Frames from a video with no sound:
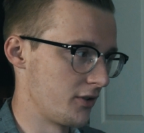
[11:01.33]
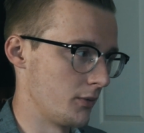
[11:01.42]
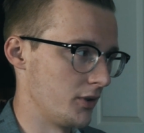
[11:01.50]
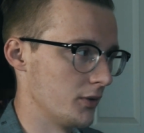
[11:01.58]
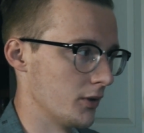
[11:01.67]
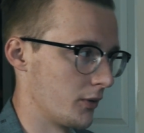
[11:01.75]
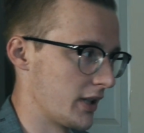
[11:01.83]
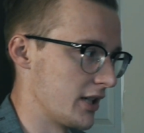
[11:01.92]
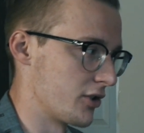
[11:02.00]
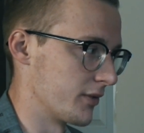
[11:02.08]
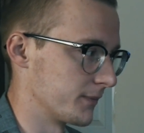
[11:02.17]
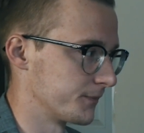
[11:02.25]
a new
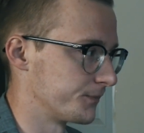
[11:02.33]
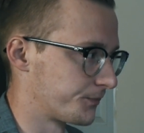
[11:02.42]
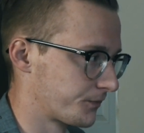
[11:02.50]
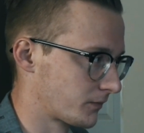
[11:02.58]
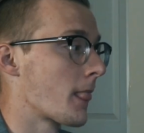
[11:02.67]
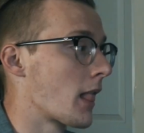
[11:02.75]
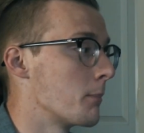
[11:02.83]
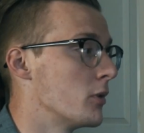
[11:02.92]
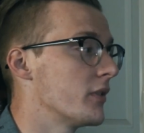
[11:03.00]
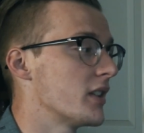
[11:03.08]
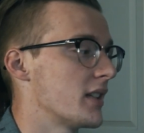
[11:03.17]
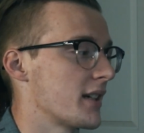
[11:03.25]
location.
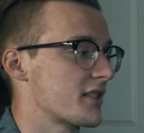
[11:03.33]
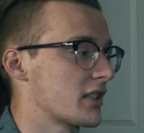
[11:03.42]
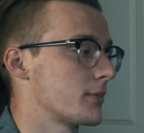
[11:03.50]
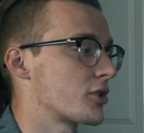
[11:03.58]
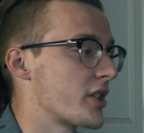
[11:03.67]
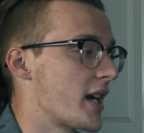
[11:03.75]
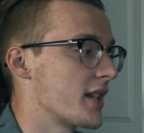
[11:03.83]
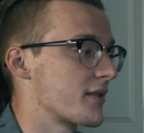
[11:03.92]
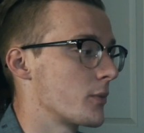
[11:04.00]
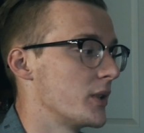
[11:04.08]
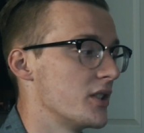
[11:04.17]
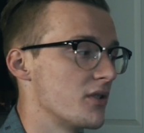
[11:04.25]
Moving to the next couple shots,
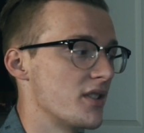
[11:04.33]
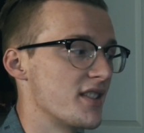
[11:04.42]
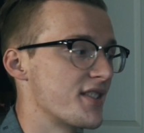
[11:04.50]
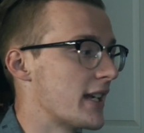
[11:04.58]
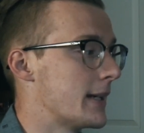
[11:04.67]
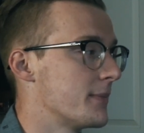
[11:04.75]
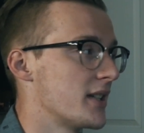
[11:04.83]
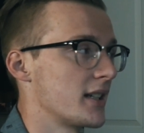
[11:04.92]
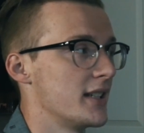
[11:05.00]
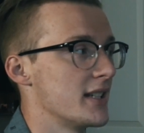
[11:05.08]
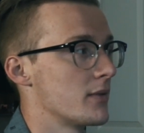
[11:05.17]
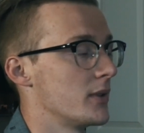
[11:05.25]
we used the same
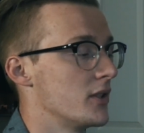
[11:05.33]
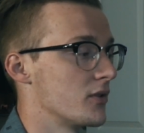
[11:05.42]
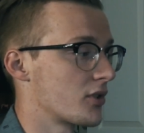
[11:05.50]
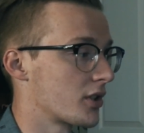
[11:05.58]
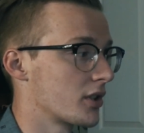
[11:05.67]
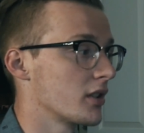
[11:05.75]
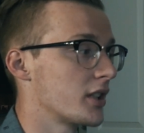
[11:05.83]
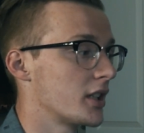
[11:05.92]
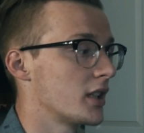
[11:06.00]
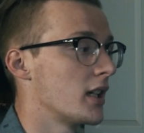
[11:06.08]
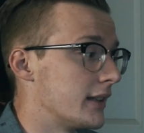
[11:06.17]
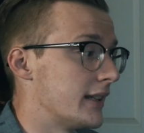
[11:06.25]
techniques we used
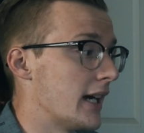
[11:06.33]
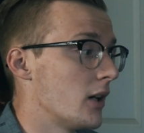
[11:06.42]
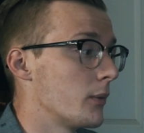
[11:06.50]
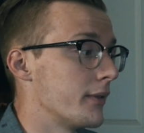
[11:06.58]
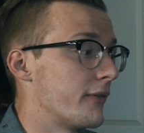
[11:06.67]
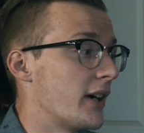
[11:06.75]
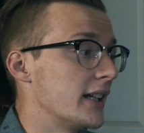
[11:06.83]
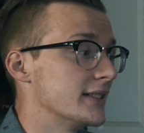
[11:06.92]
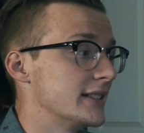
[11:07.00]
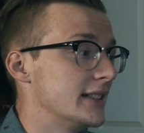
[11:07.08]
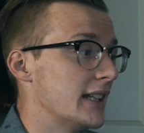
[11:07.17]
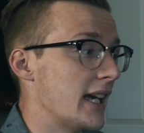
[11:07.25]
earlier. Now we
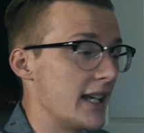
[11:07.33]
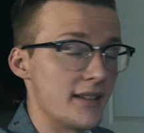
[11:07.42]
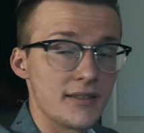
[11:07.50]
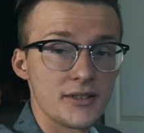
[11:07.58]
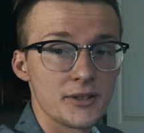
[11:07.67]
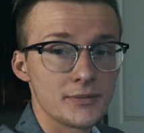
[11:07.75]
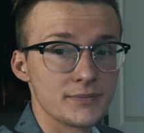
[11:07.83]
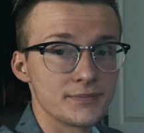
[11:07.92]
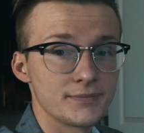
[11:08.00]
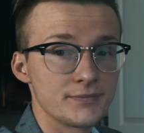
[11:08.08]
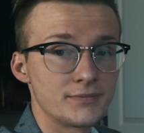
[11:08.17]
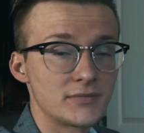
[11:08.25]
finally end.
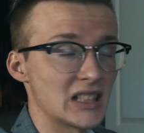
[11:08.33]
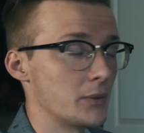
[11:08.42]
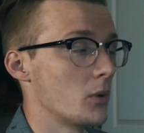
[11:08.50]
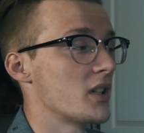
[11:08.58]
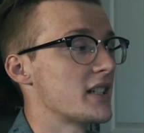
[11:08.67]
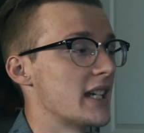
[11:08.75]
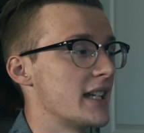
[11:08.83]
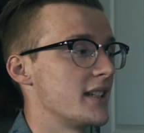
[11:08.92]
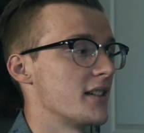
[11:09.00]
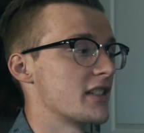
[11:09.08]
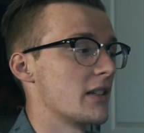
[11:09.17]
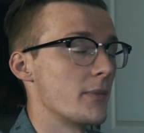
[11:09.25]
And we wanted to end
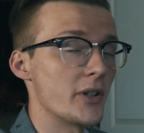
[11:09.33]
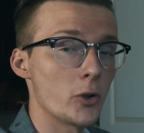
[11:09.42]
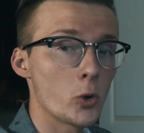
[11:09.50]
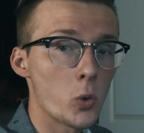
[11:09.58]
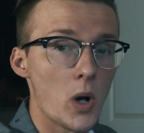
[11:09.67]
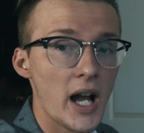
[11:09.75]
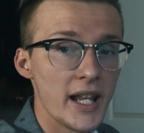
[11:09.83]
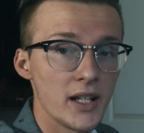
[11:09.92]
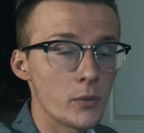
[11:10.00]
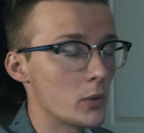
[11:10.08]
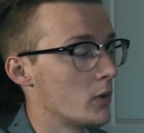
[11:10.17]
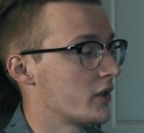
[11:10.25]
on something quiet.
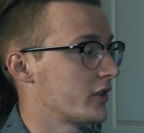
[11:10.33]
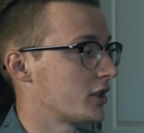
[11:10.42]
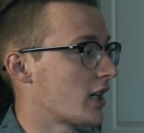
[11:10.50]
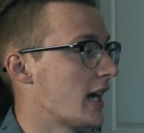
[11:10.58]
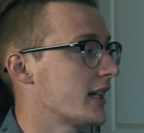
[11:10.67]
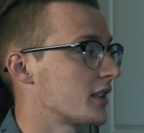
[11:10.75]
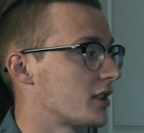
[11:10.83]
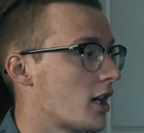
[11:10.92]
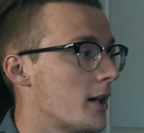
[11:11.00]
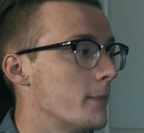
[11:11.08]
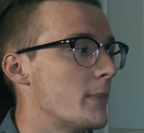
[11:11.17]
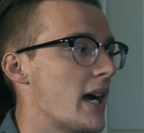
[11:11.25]
We wanted to kind of
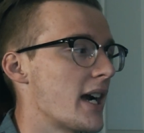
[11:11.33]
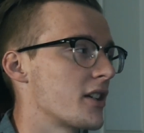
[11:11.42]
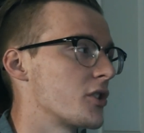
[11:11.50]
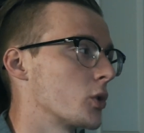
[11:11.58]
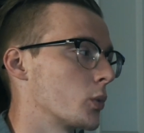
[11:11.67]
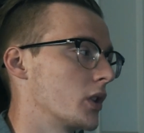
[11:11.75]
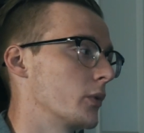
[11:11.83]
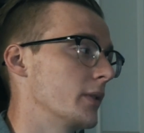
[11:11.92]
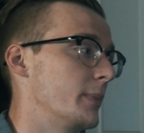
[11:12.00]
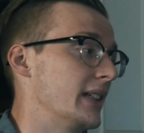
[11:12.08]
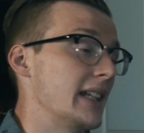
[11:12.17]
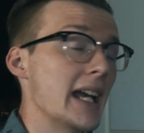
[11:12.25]
come back to where we
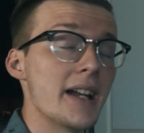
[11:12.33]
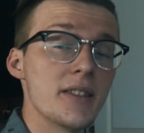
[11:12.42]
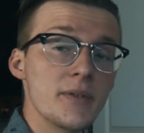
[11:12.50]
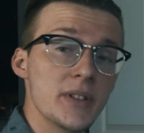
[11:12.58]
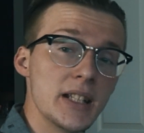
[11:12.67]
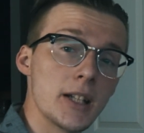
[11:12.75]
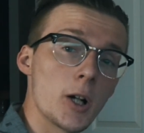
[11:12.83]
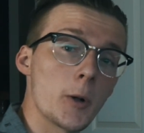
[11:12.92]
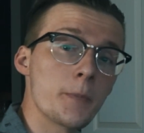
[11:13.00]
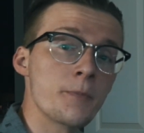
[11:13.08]
began the video.